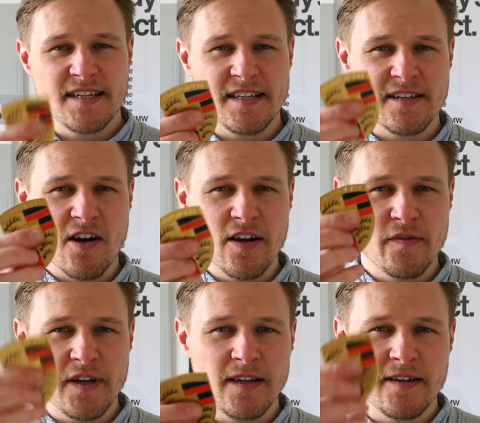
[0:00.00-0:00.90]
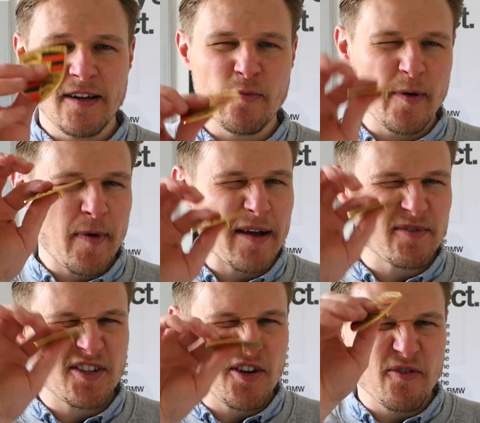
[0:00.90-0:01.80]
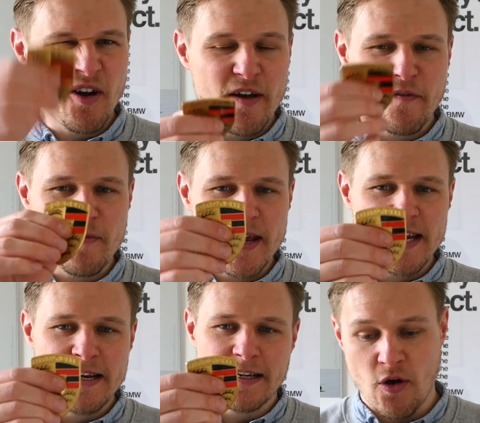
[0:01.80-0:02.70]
This is kind of a little bit perhaps too light for me.